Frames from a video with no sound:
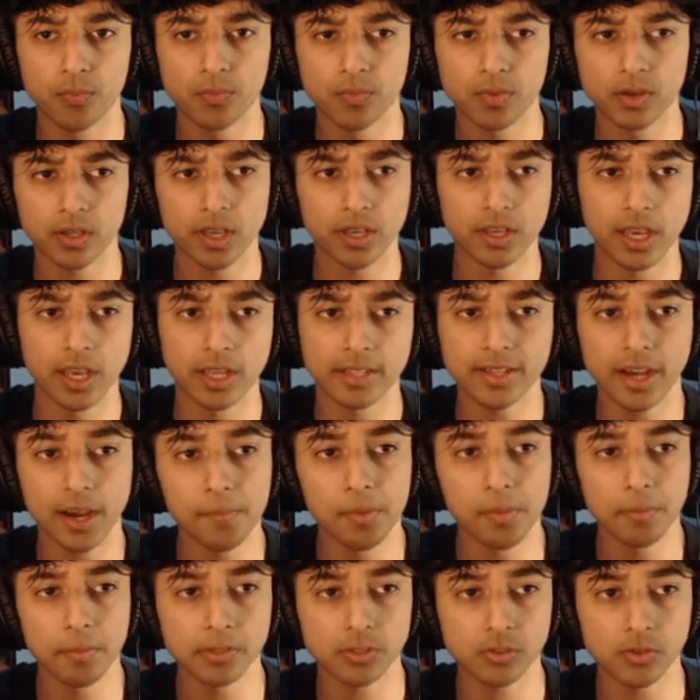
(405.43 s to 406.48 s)
okay yeah, time
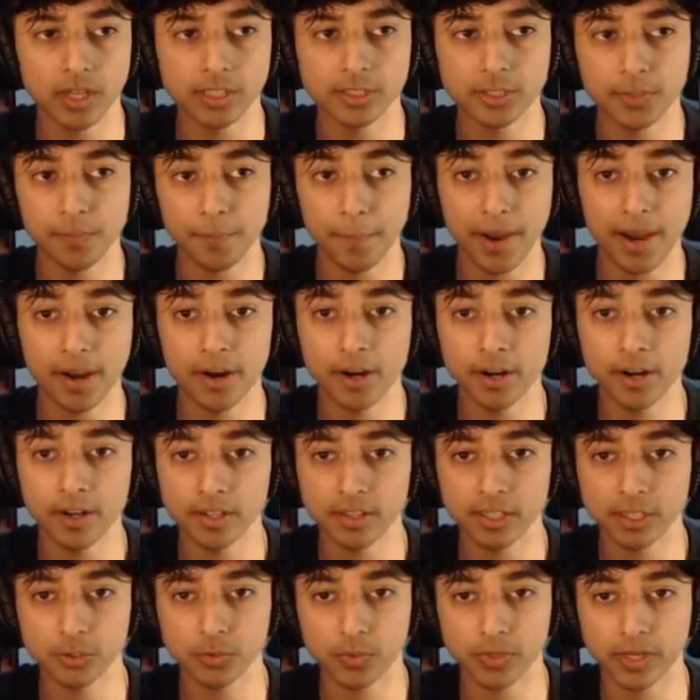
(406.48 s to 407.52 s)
limits don't actually matter,
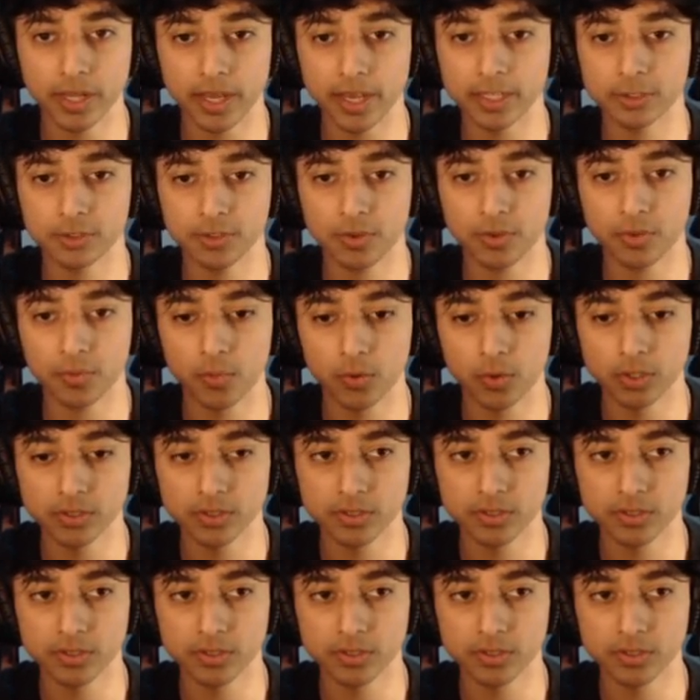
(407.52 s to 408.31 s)
unless you want the extra rewards